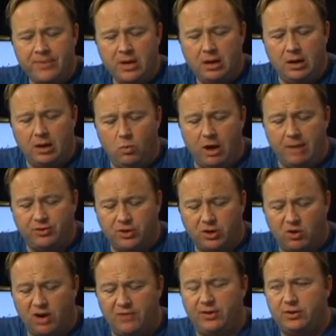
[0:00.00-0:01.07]
Webster
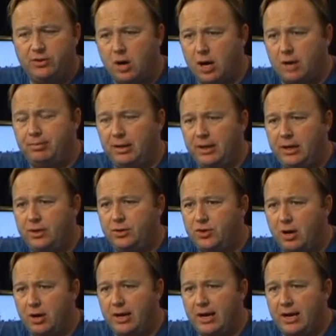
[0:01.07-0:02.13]
Tarpley,
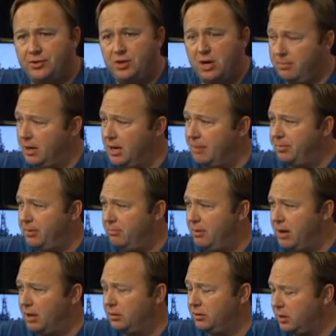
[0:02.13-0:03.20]
joining us coming up in
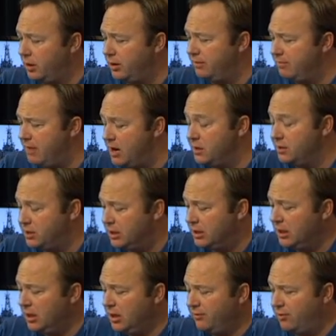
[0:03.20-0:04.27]
about 30 minutes
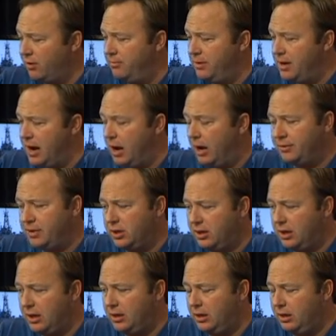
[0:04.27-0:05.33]
from now to
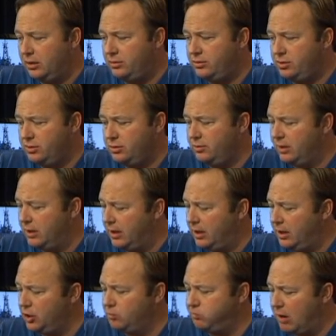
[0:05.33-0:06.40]
get into
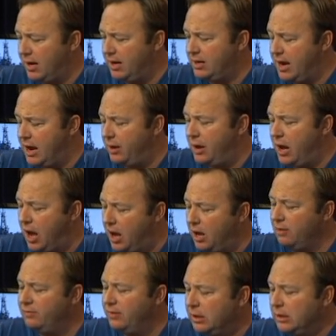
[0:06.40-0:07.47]
his breakdown
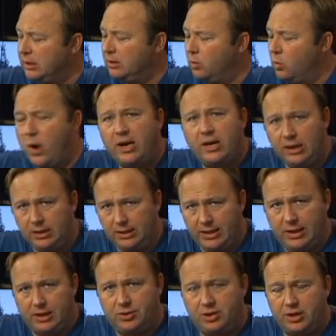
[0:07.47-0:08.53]
of
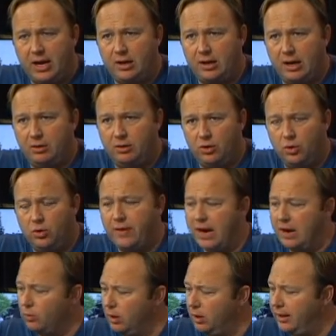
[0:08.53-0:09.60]
Wikileaks and who
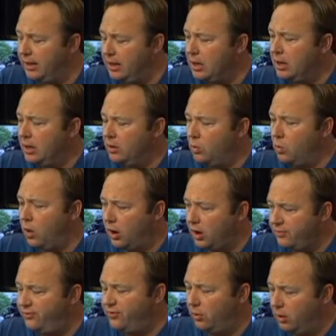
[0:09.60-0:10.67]
they really
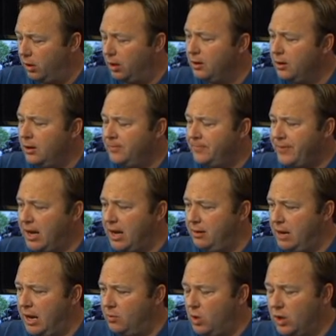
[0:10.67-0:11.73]
work for
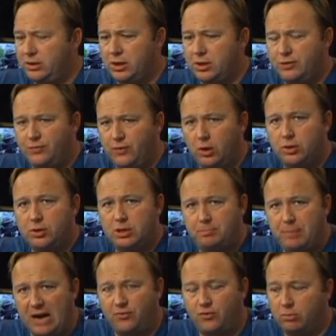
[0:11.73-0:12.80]
and what this full
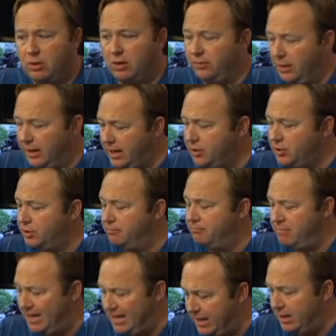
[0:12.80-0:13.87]
spectrum of leaks
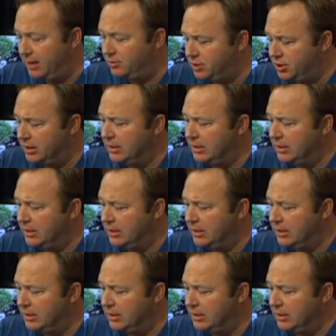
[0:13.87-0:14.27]
means.